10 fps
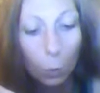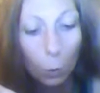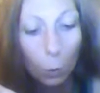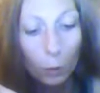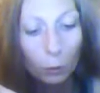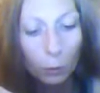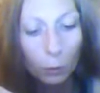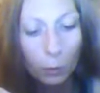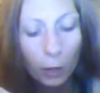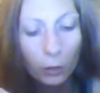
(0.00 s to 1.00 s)
one or more
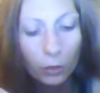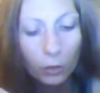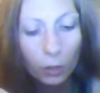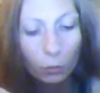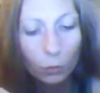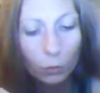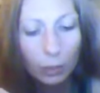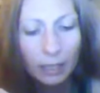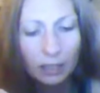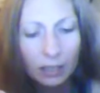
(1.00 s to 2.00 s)
partners that you
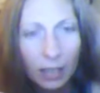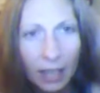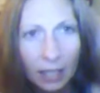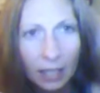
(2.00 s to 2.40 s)
really like